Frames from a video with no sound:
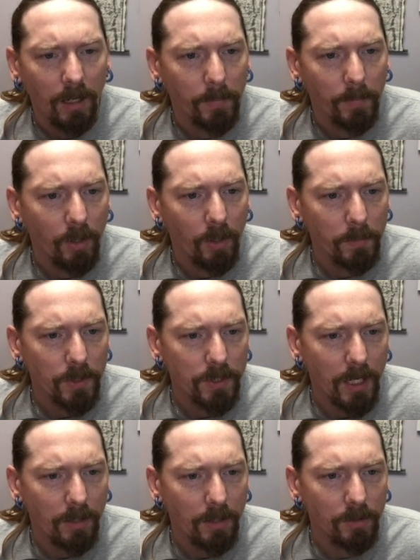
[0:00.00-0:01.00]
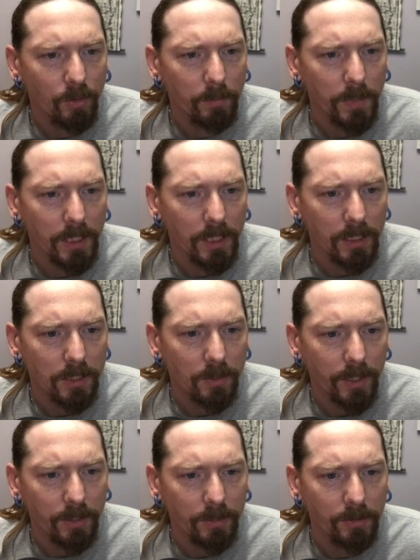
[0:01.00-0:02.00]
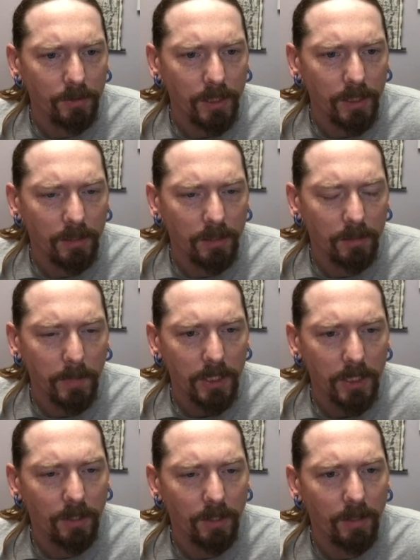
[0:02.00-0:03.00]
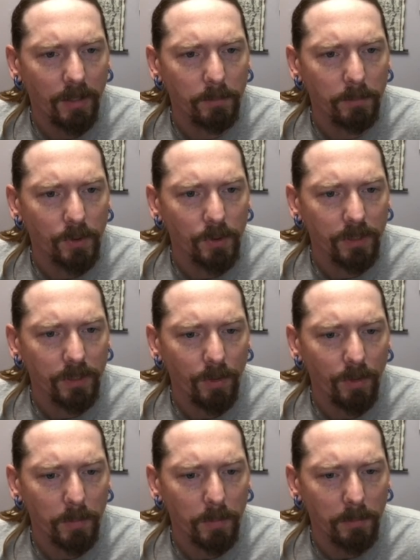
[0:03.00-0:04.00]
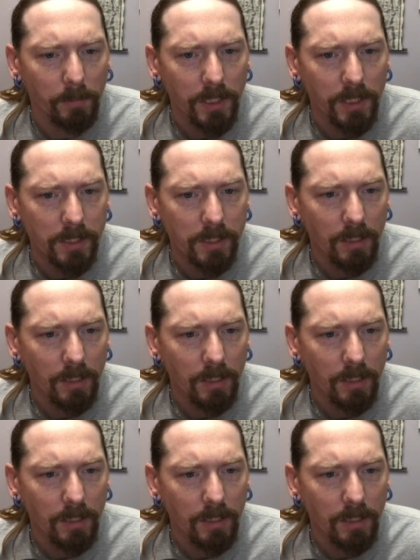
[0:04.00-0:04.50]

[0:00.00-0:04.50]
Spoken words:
Almost down to a minute, so I do need to make sure that I'm moving with a purpose.